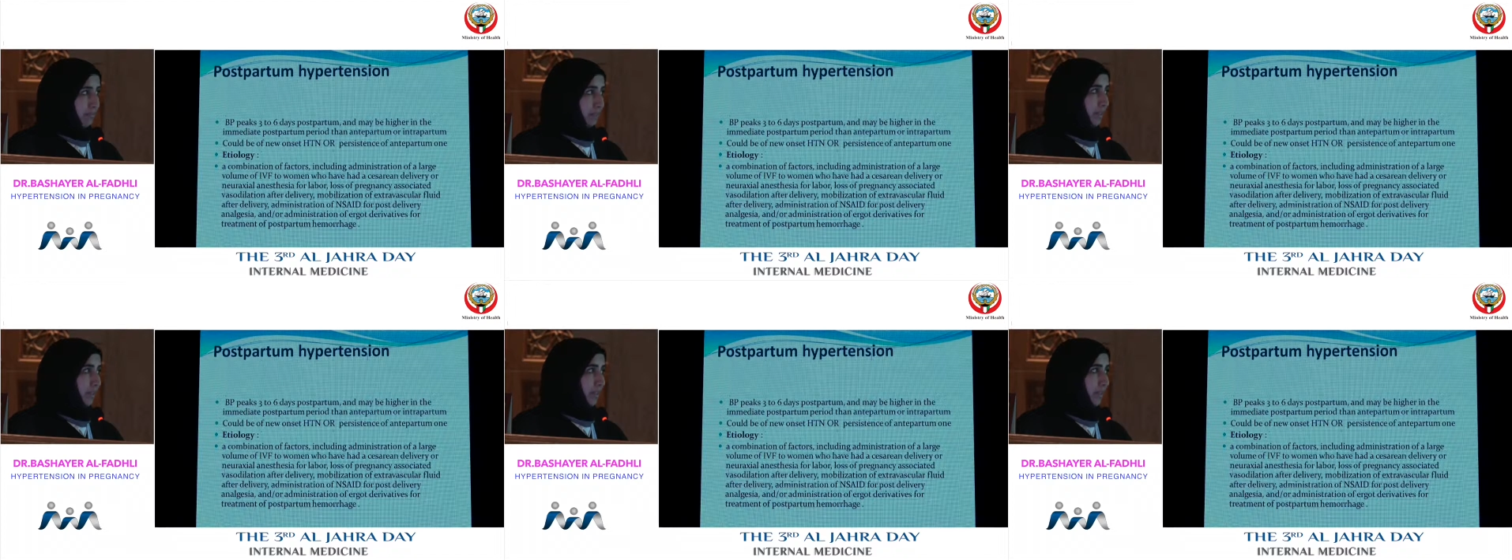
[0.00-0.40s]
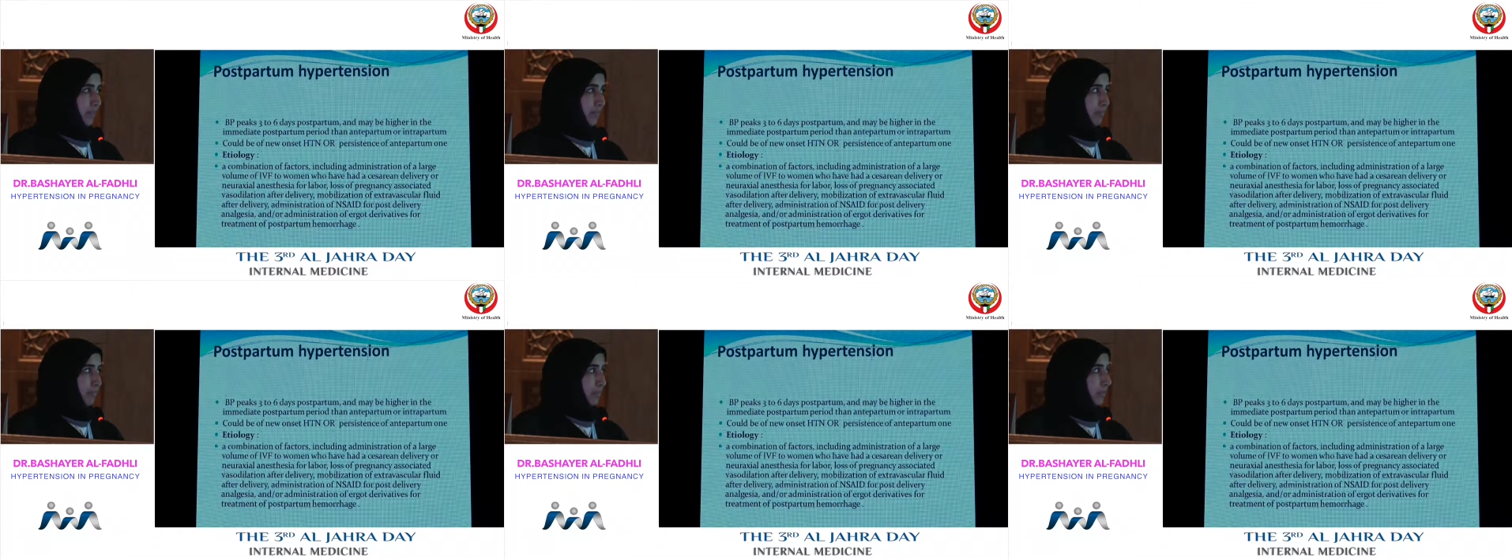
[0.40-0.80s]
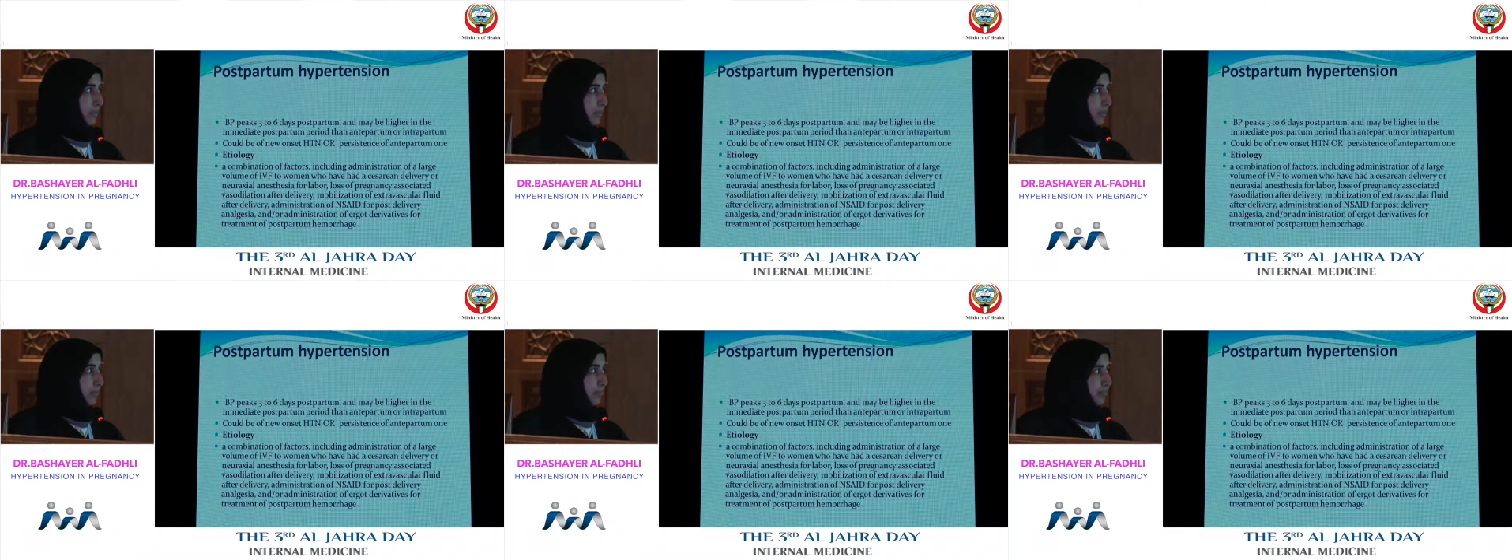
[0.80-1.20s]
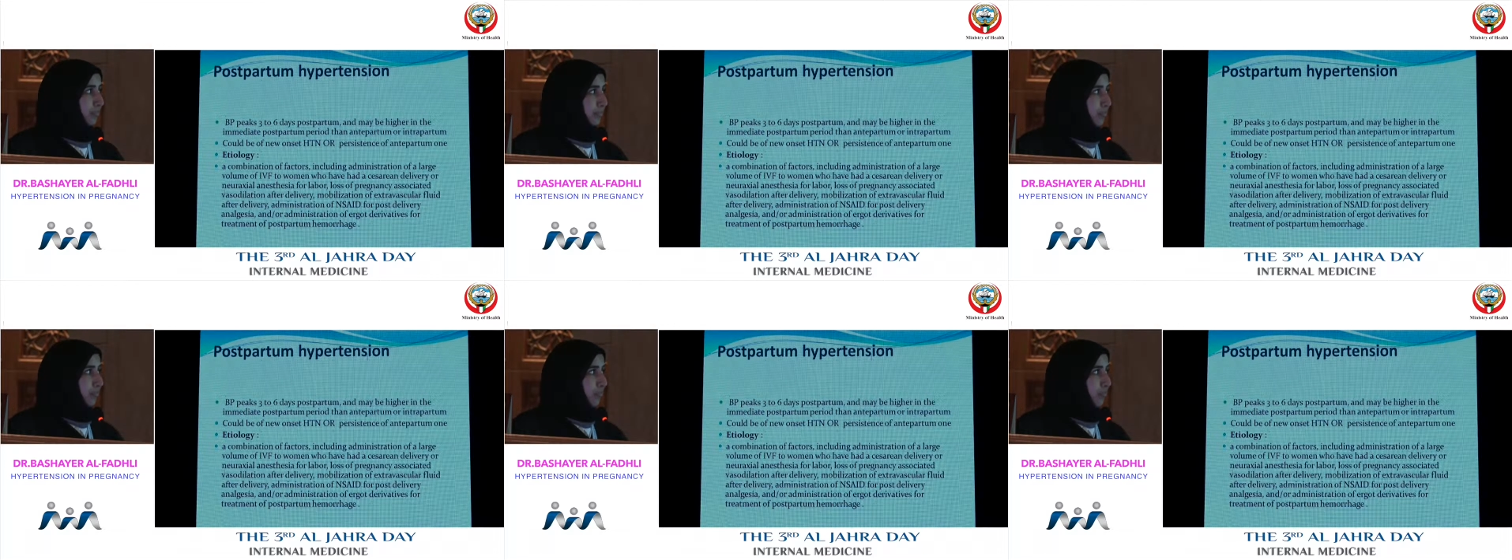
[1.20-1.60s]
period.
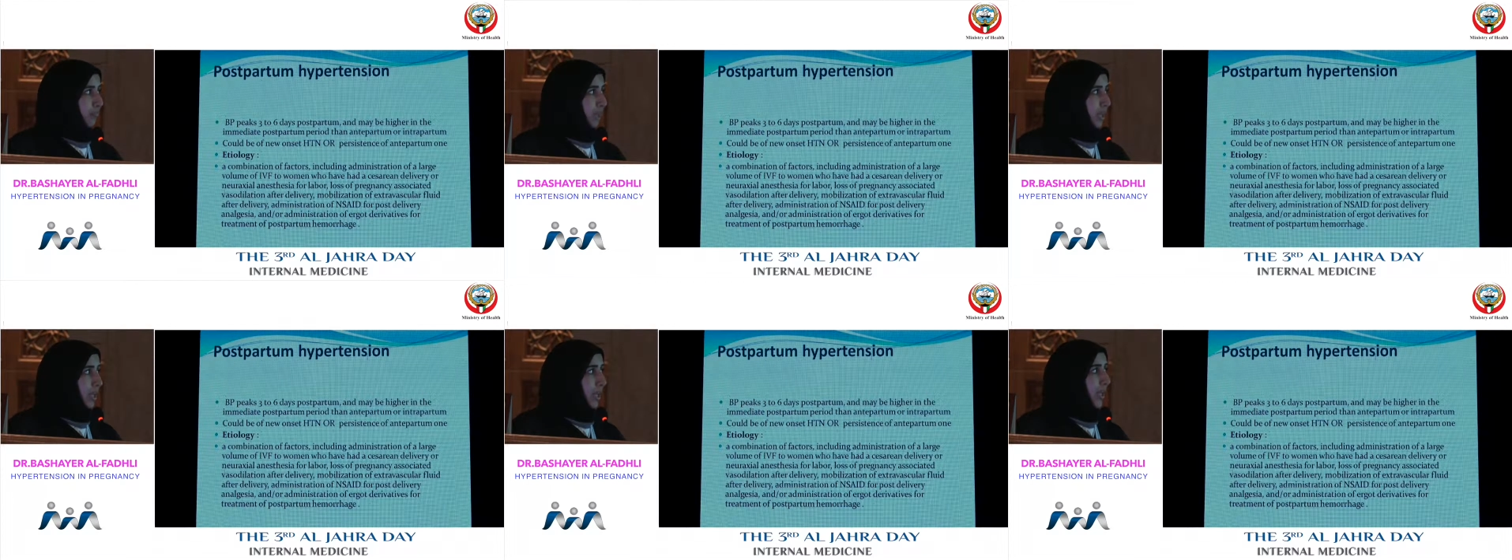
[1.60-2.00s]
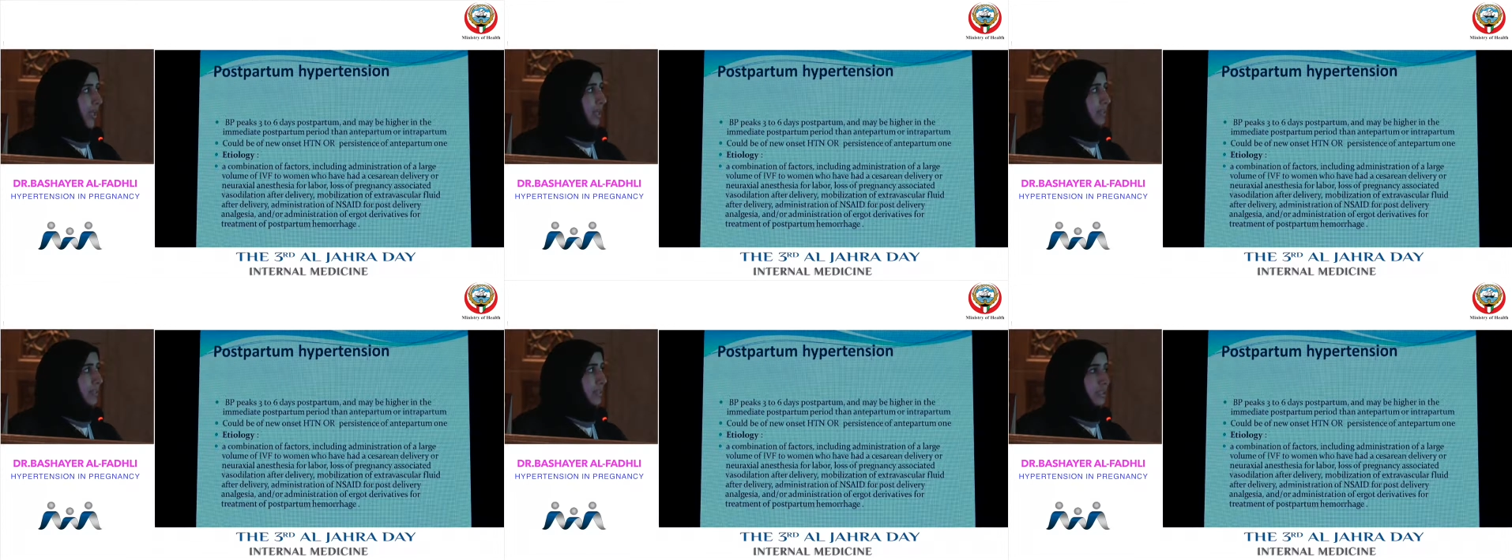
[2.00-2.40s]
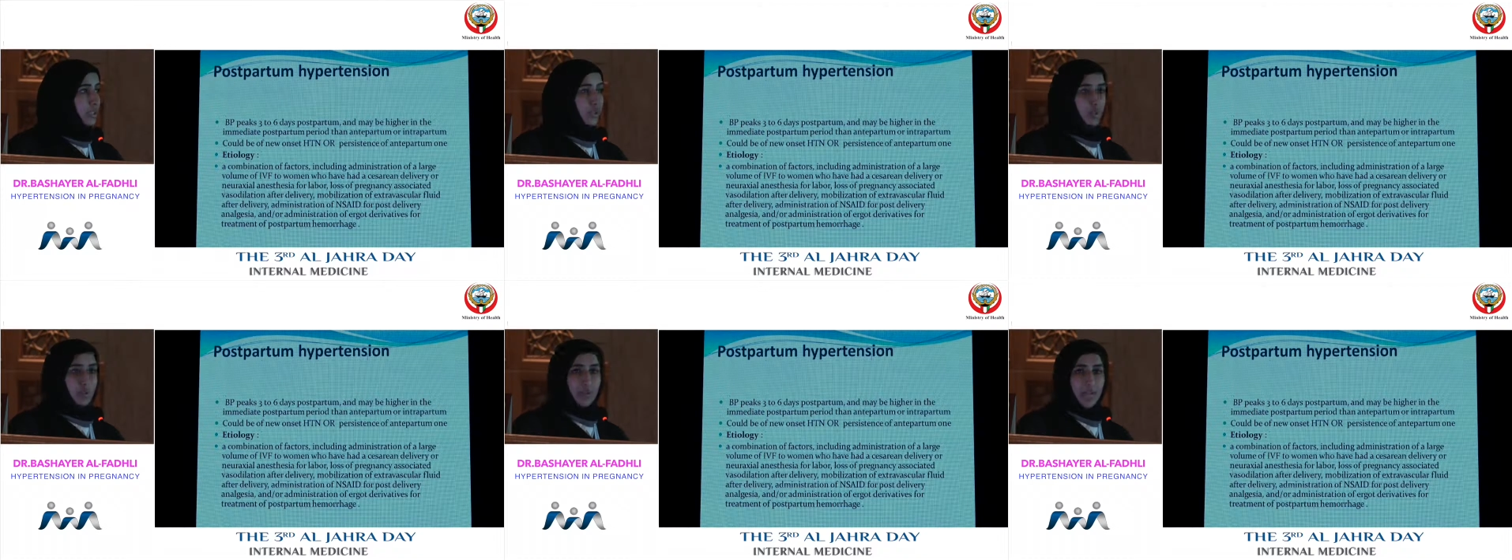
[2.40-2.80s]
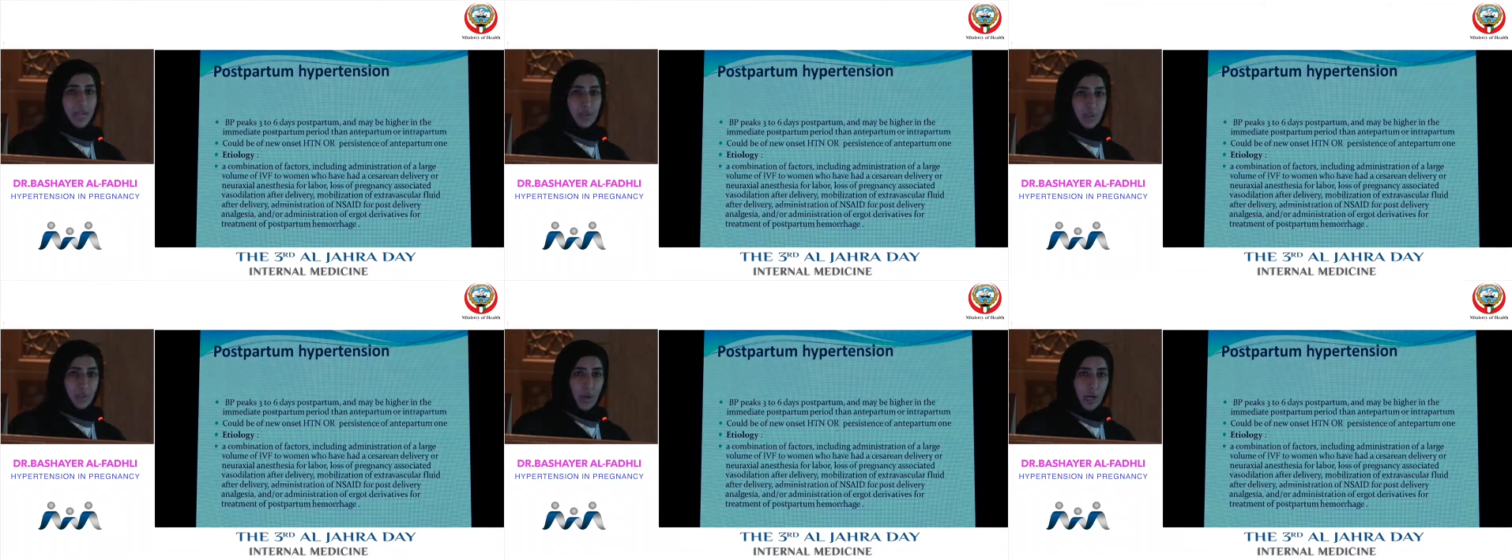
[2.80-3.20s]
This could be
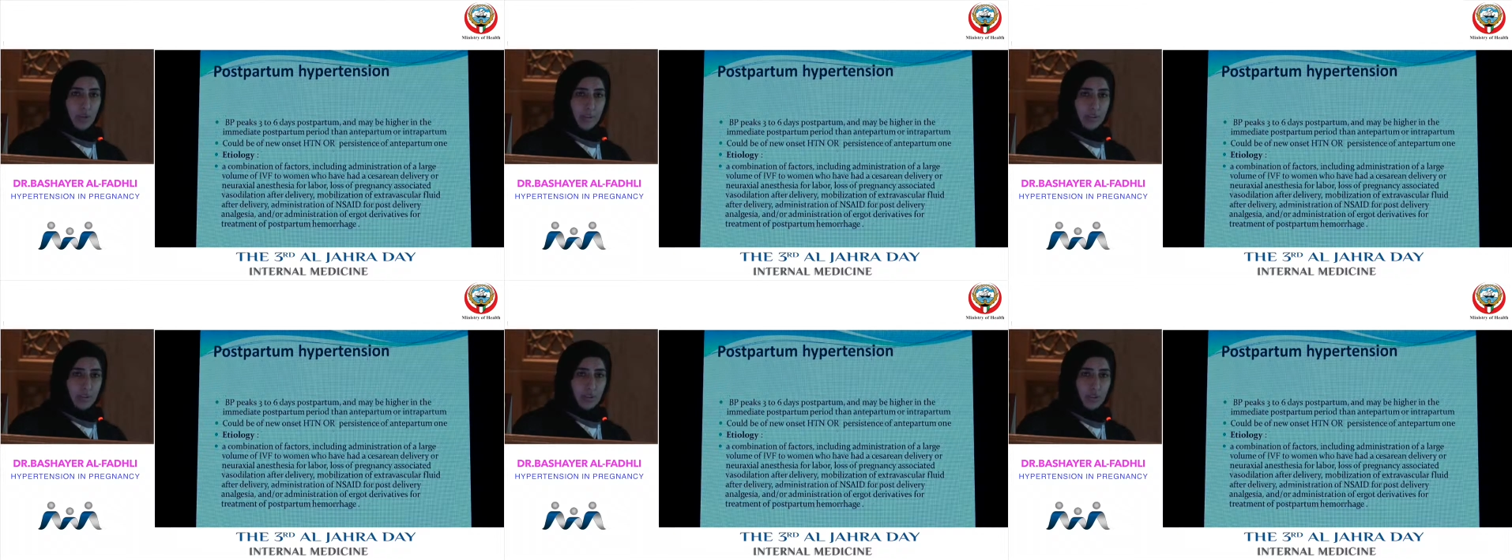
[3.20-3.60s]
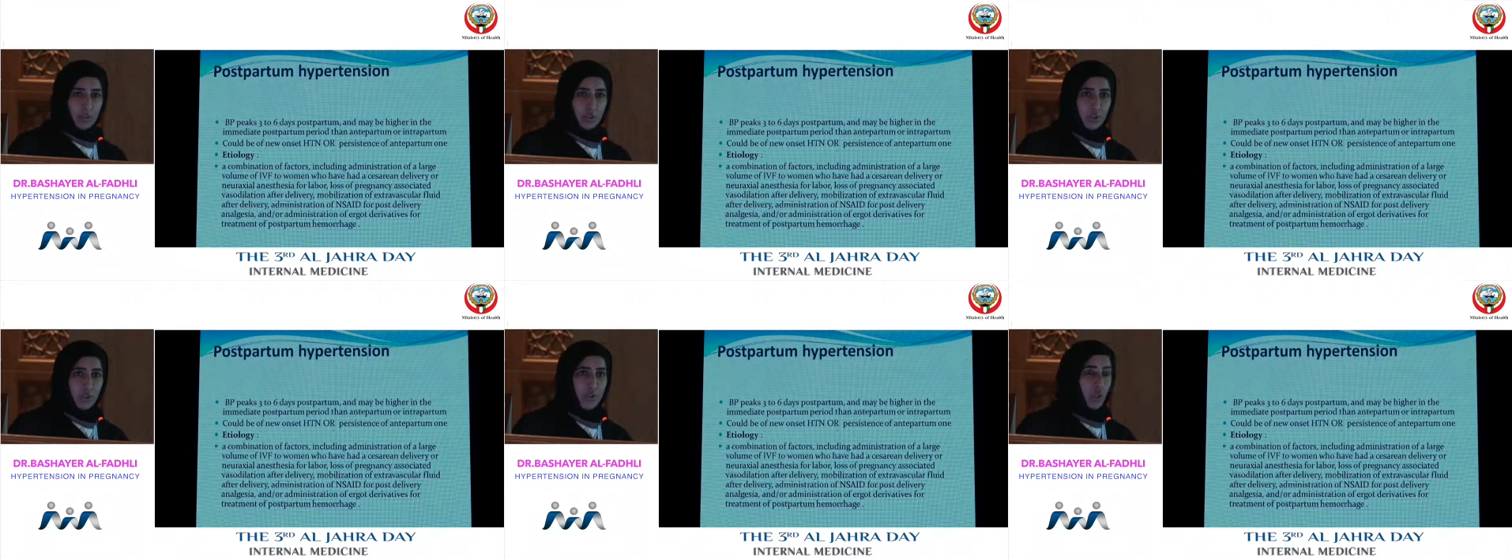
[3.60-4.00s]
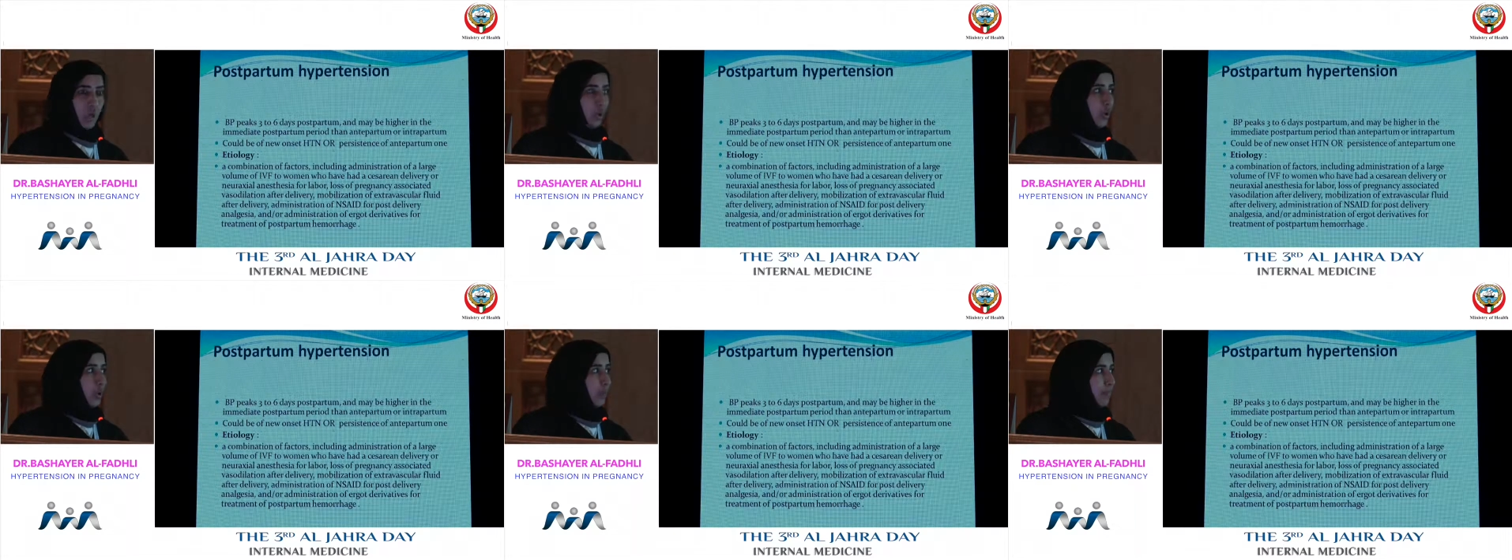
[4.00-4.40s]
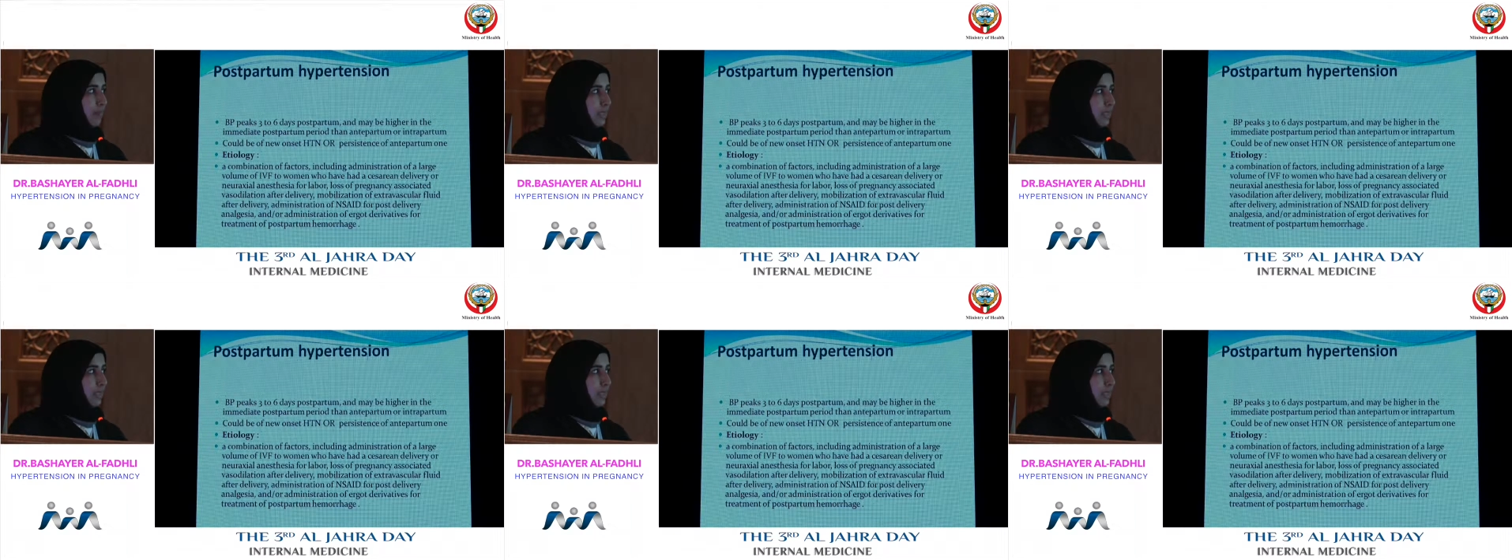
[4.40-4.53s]
a new hypertension or